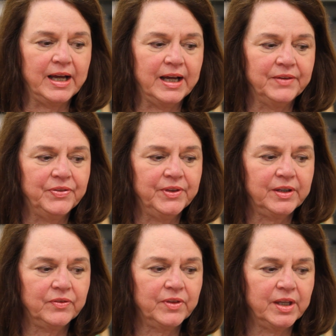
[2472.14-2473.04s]
I
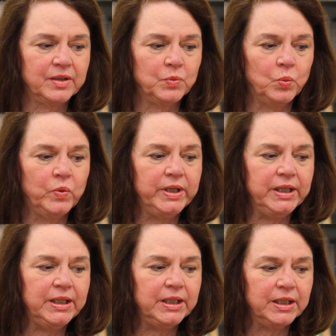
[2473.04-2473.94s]
think that
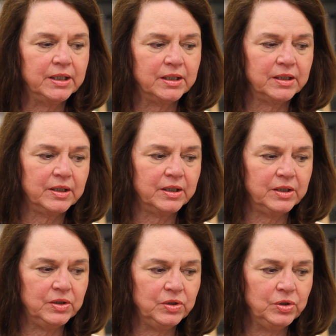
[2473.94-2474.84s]
we
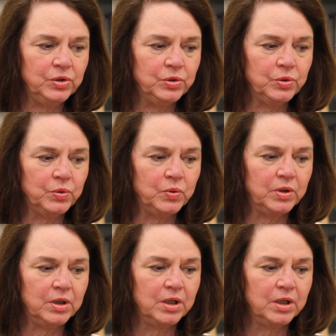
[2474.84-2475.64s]
knew